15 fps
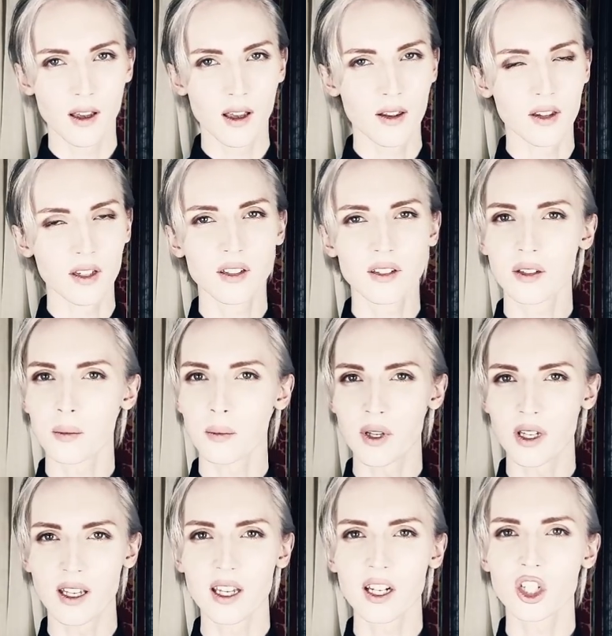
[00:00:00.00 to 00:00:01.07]
And this is a
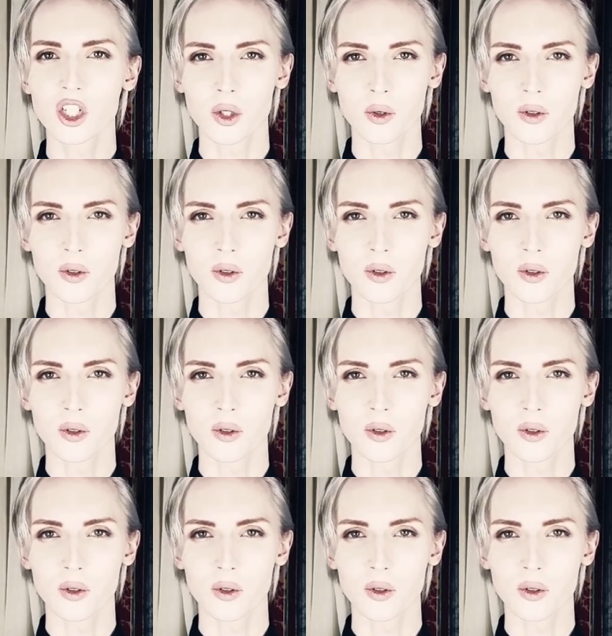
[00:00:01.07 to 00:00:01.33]
big issue.